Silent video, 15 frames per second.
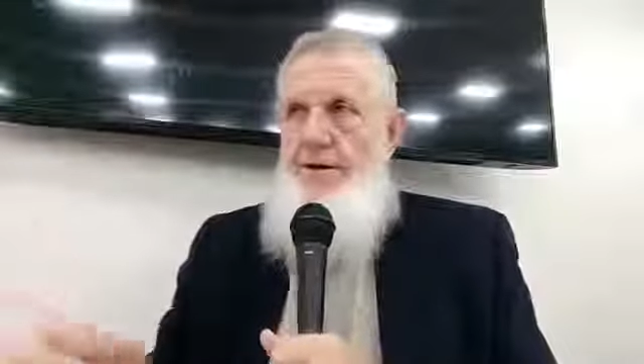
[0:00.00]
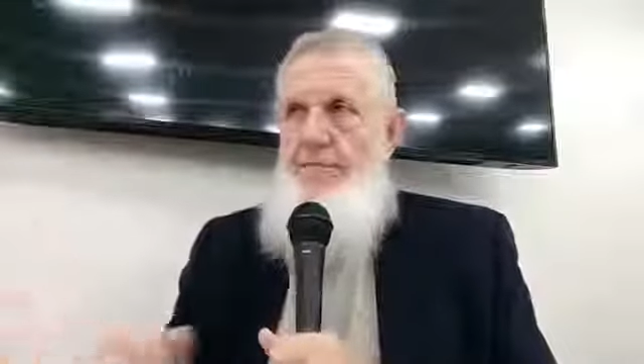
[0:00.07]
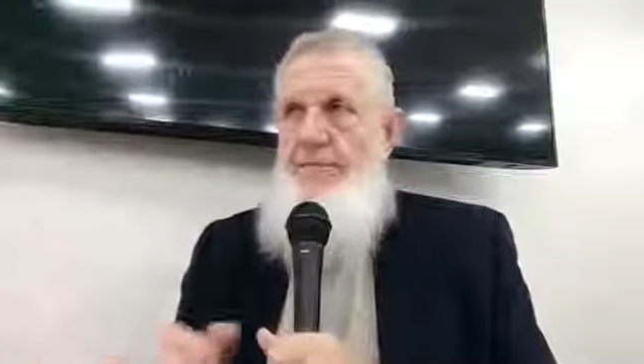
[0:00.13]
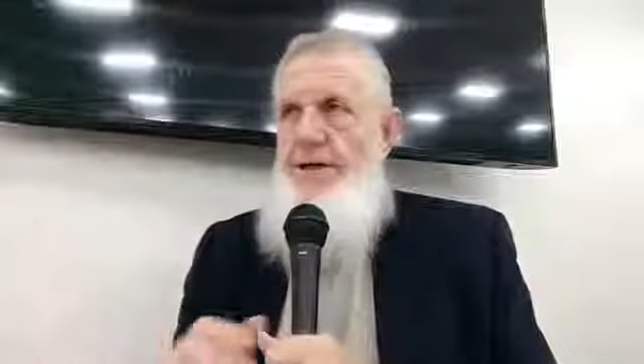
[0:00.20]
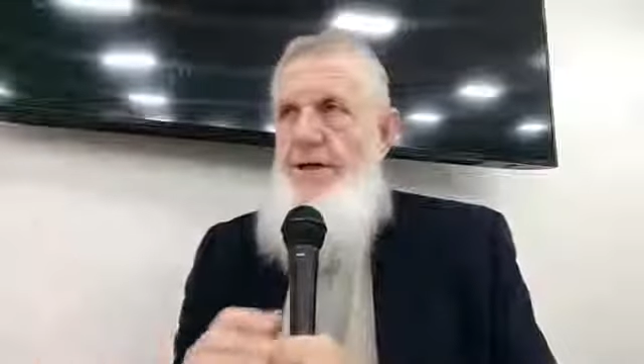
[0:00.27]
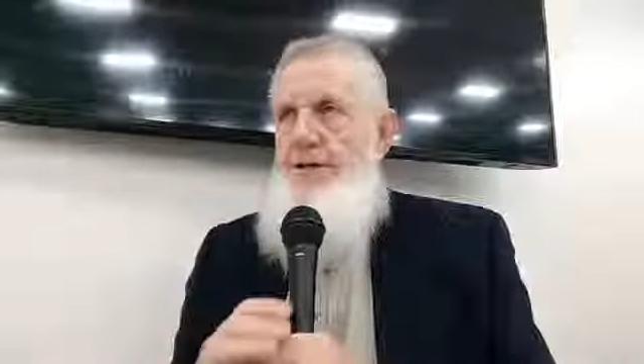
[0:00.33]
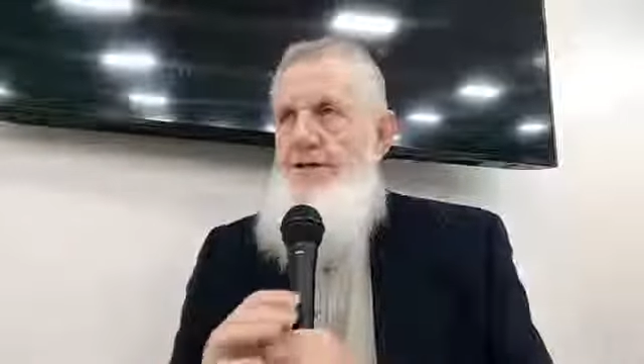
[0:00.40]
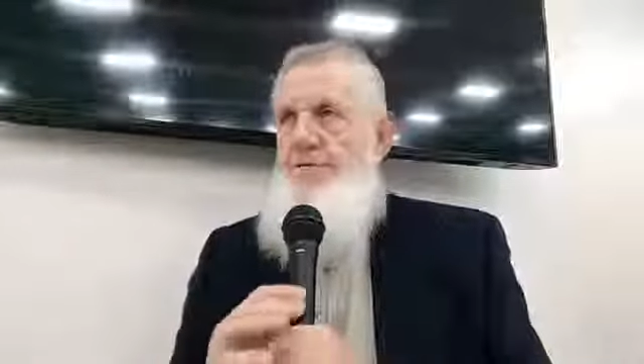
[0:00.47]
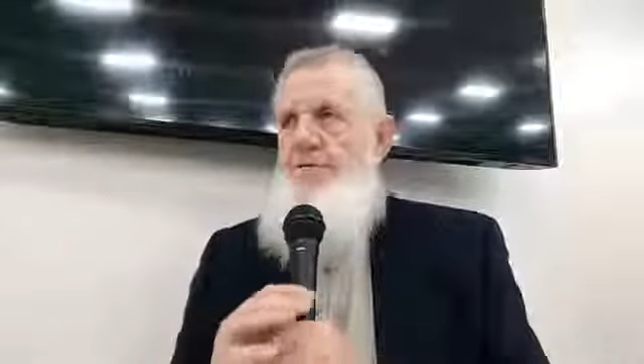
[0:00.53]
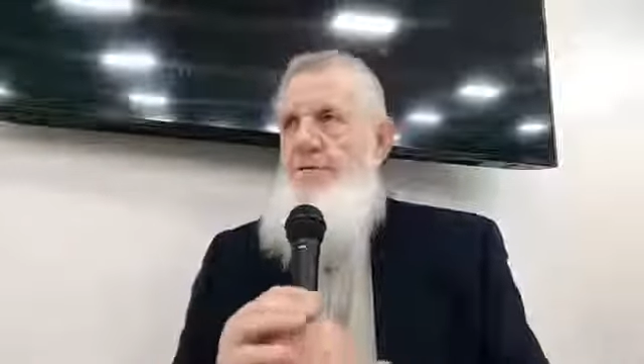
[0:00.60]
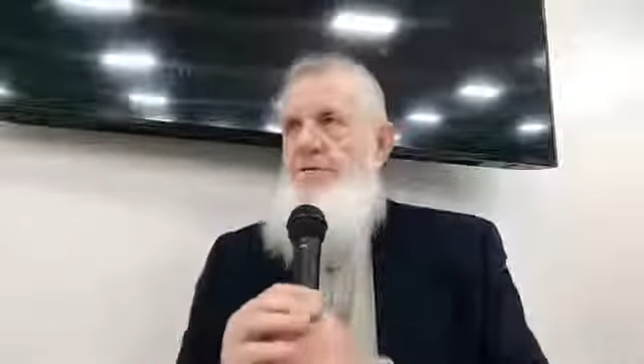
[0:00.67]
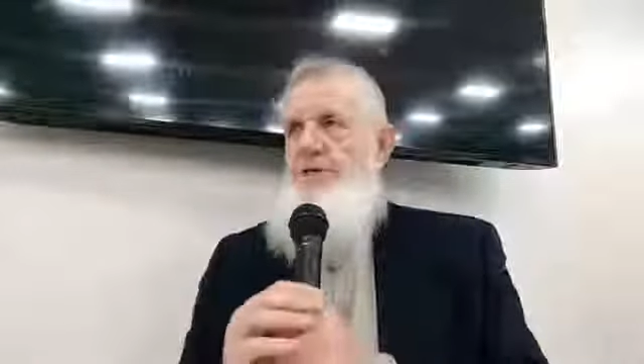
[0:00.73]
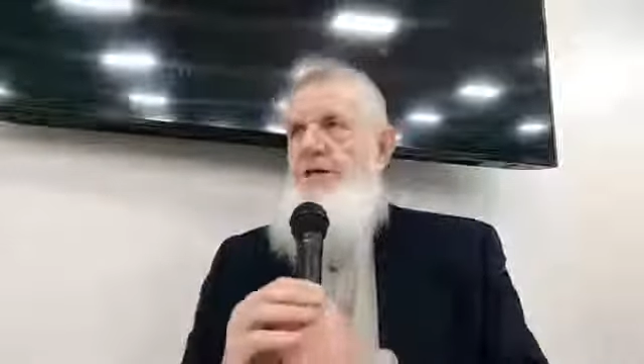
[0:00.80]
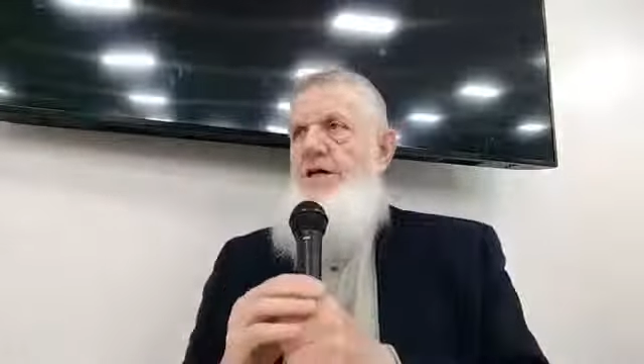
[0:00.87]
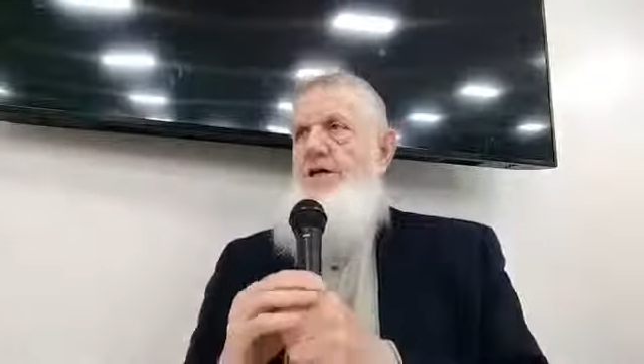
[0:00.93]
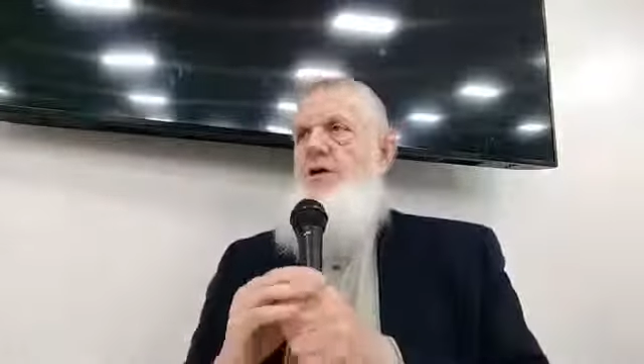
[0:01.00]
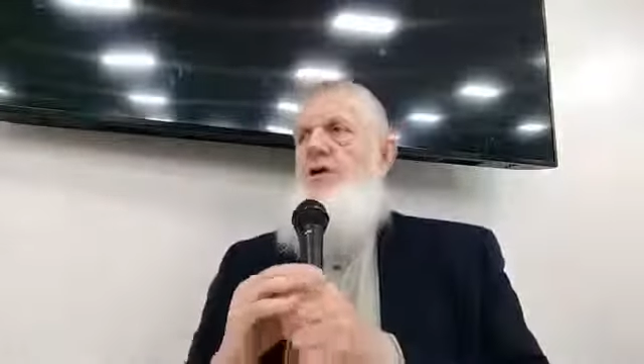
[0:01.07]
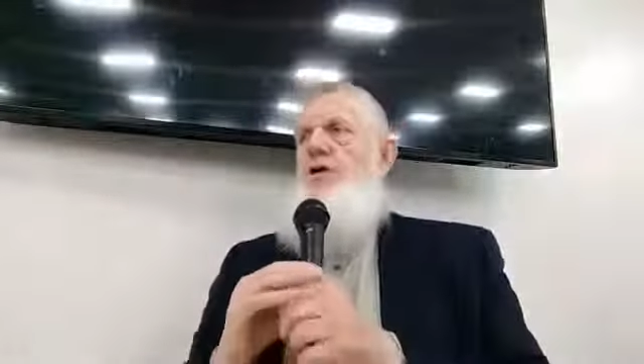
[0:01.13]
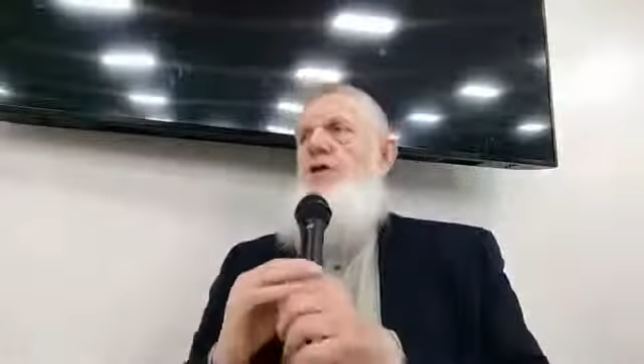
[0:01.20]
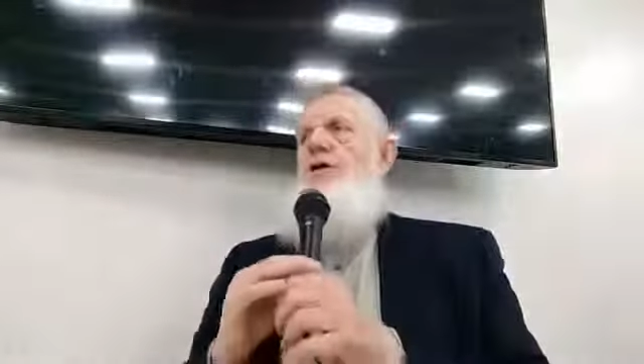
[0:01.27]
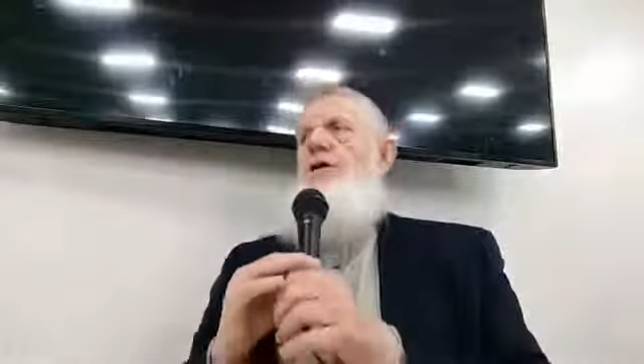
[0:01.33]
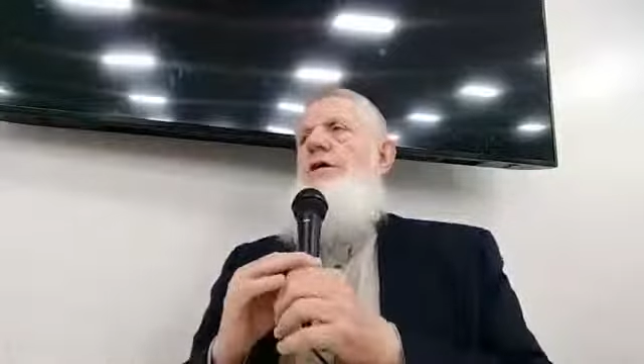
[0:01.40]
Because if you say
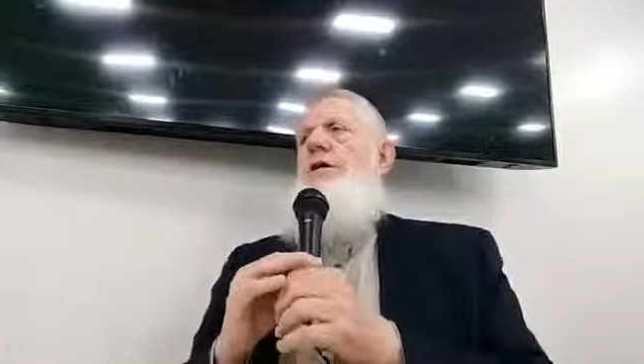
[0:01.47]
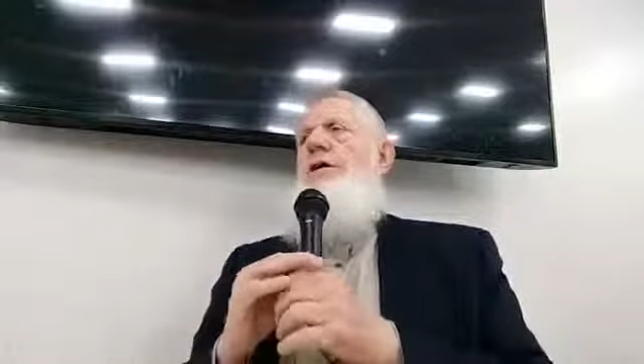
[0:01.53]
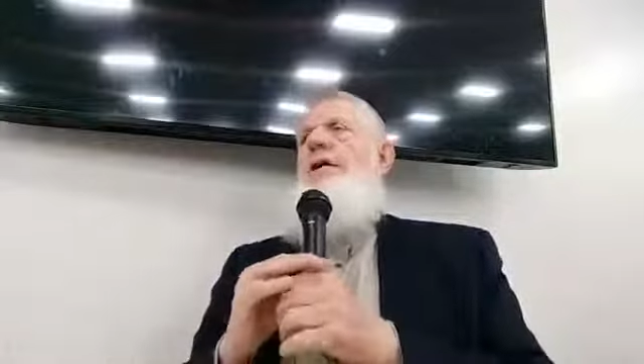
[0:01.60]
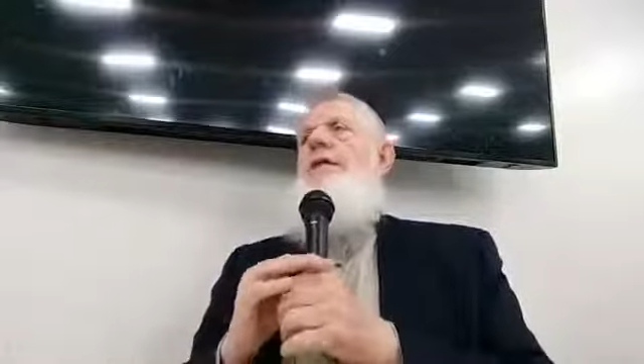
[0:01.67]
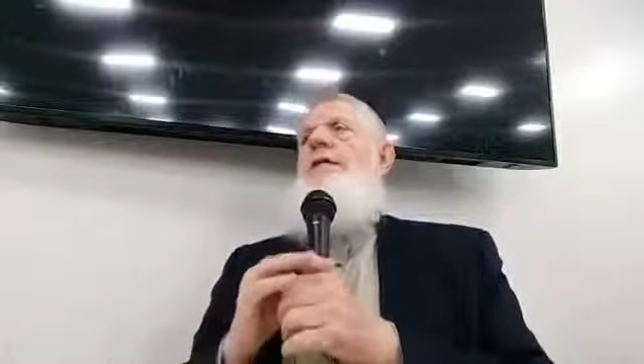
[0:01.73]
good,